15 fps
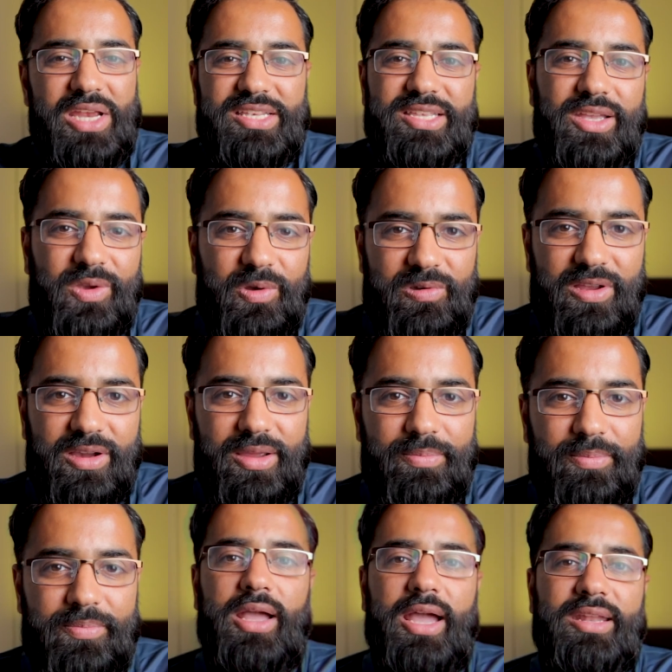wasting your time.
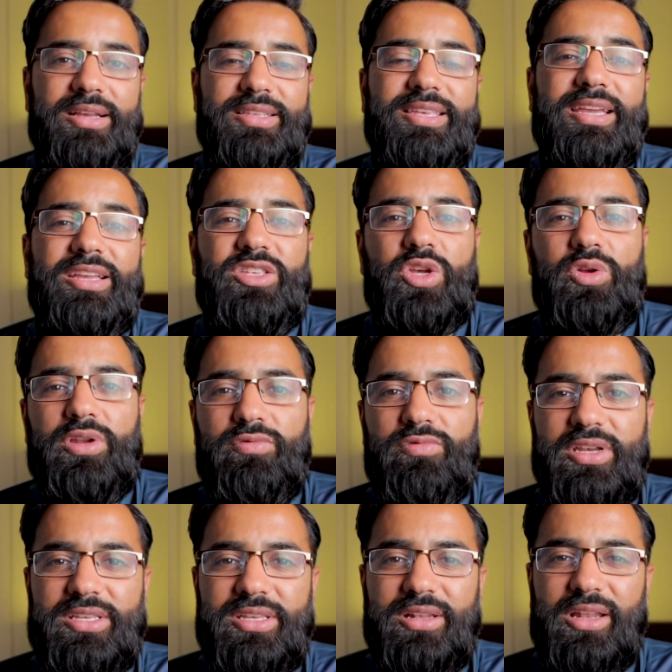And I'd say it's only
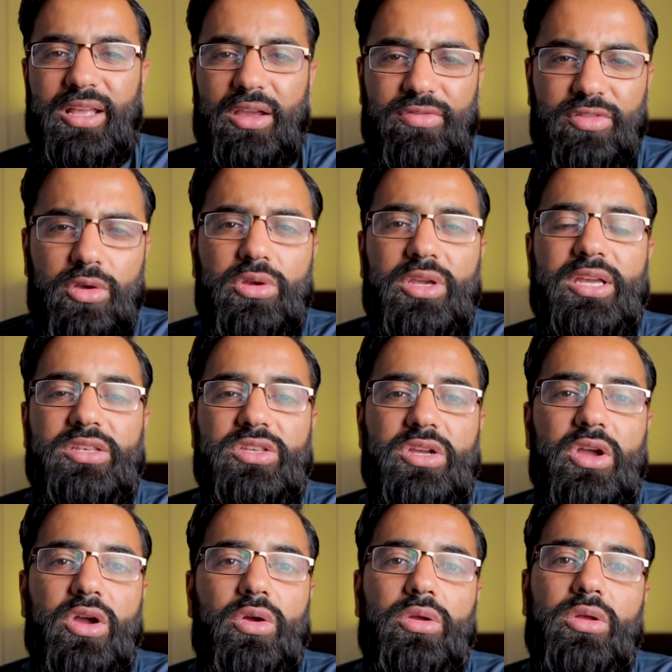recently, a few years ago,